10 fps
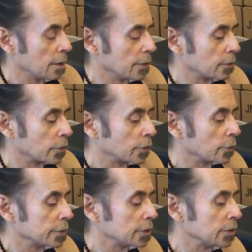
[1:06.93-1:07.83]
And then we're going
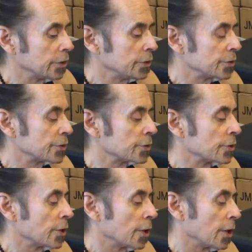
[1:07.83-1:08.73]
to release,
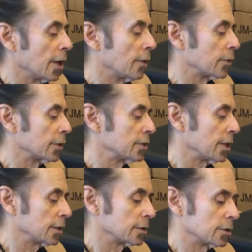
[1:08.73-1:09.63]
and we're going to
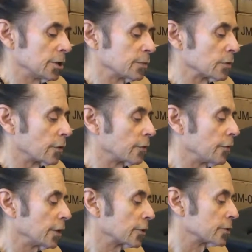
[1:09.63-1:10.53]
take the tips of our
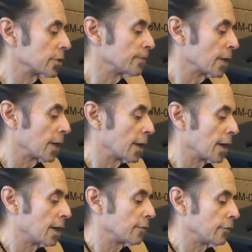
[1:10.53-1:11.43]
fingers
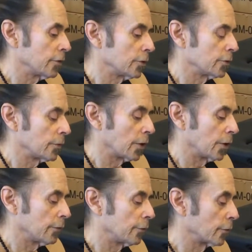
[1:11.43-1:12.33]
and feel
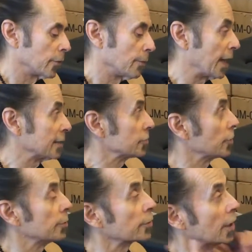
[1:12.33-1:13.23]
for the
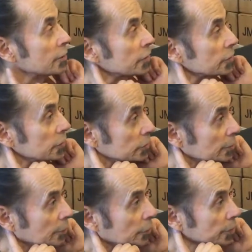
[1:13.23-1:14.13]
mastoid processes,
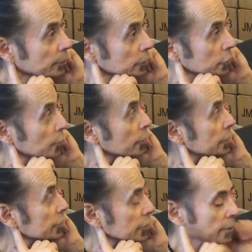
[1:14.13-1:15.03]
the bony
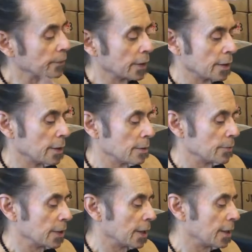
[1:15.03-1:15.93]
protuberance here,
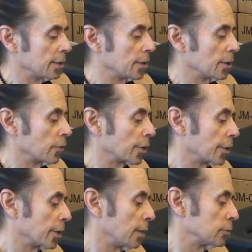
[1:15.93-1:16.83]
behind here, and we're
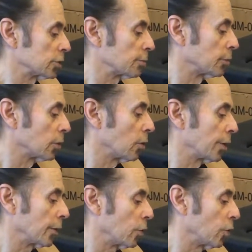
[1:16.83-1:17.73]
going to come just below
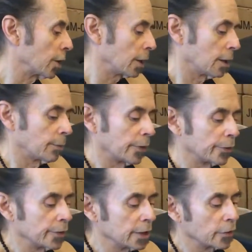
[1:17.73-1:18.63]
it and hook up
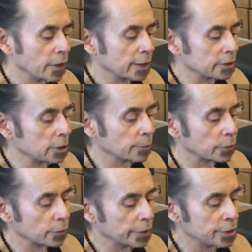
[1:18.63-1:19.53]
underneath the
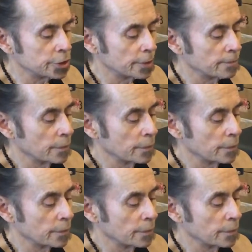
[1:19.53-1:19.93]
occipital ridge.